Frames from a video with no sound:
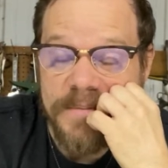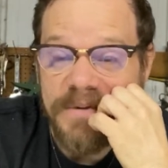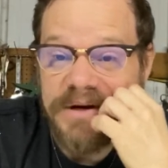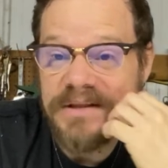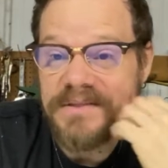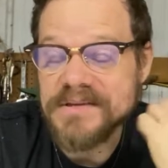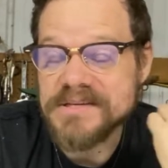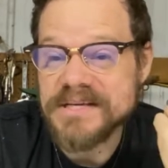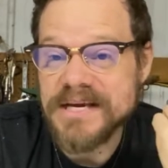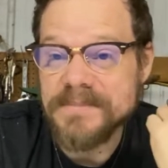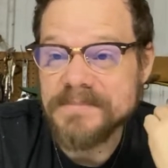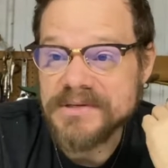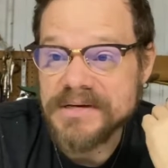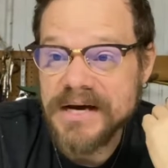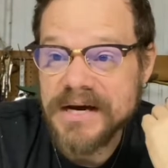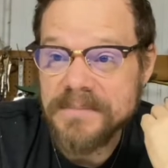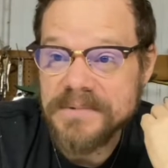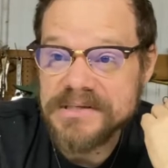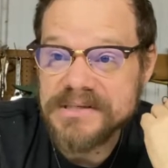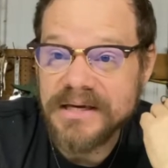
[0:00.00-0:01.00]
But at the same
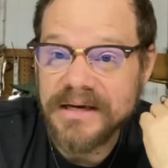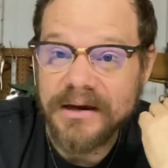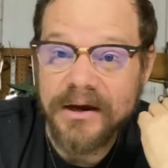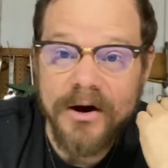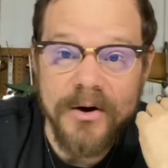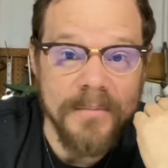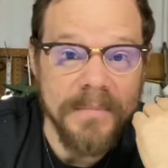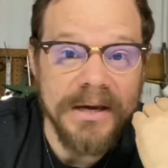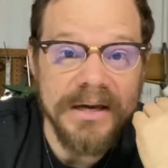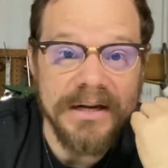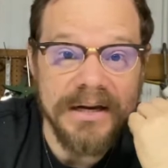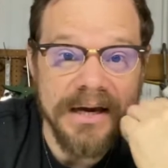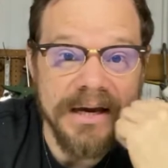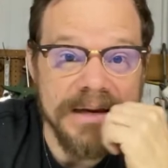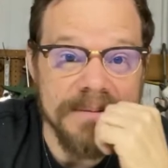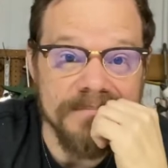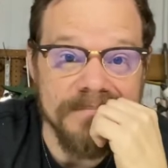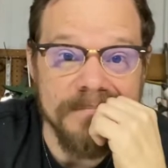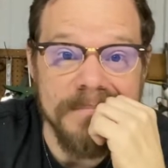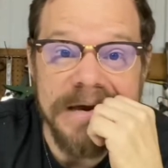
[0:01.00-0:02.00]
time, it's like, oh man, I
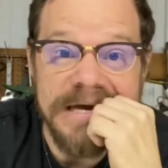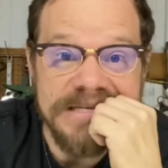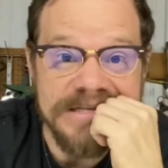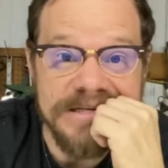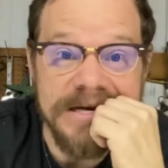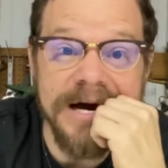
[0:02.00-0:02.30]
am messed